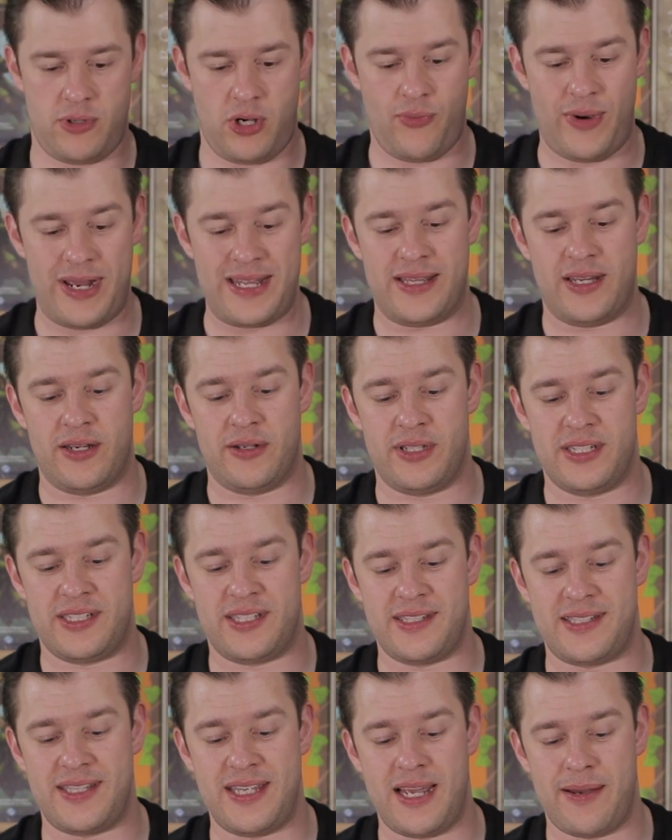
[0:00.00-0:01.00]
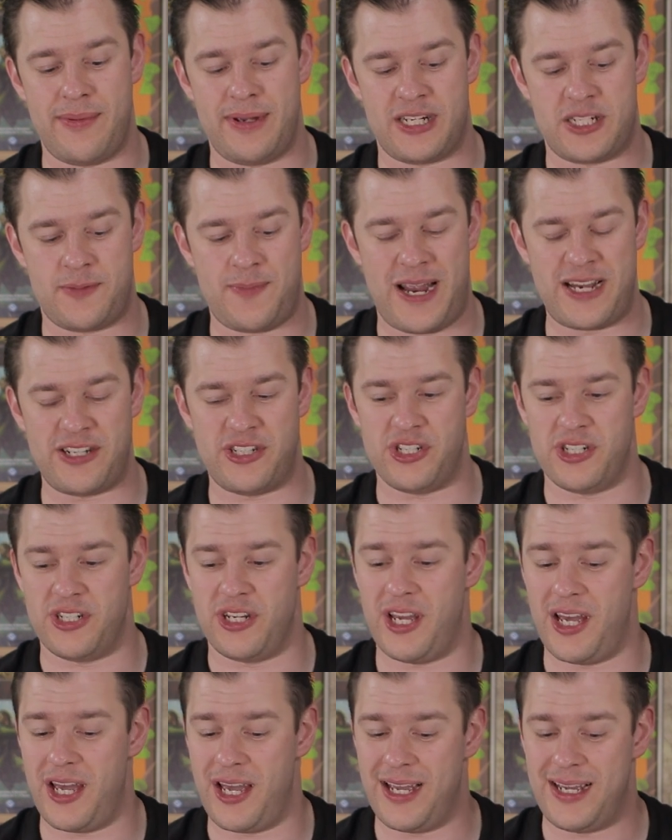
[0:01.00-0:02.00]
Oh, wait, though. This is the expansion.
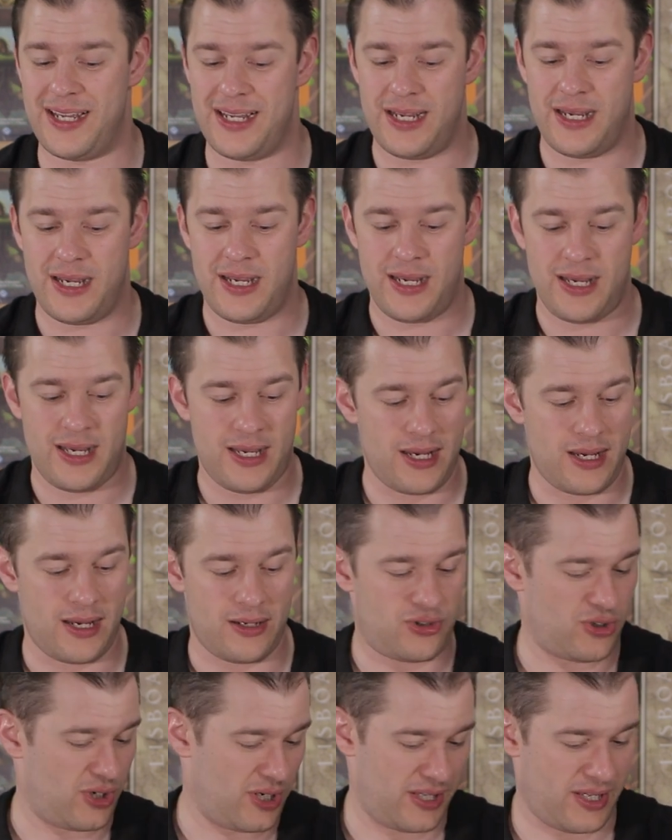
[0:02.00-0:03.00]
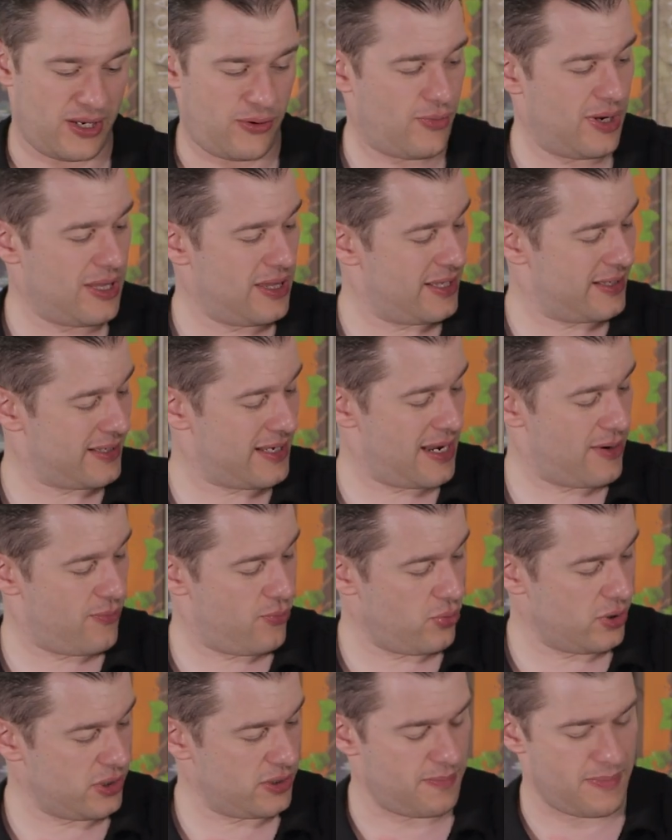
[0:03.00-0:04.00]
I try to think when this
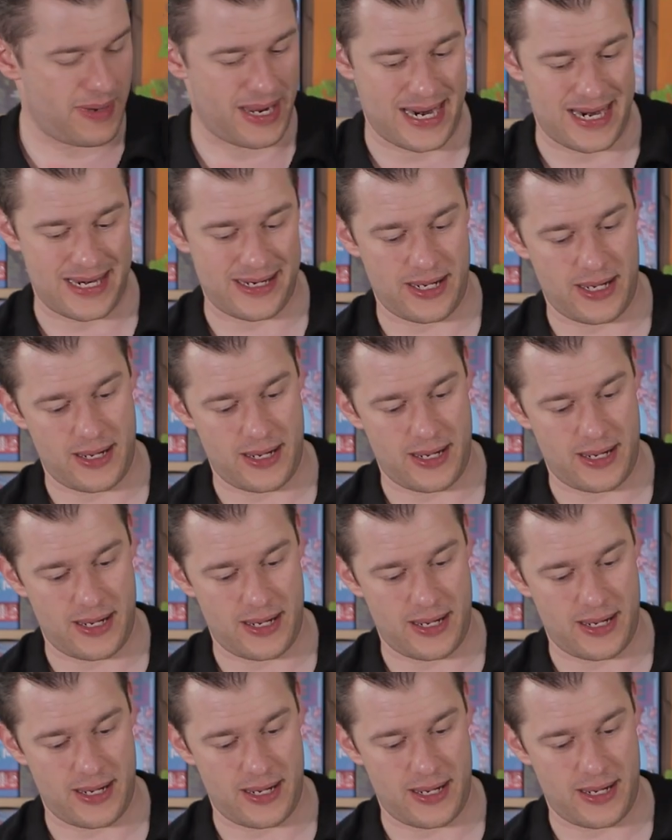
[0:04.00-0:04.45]
game was made.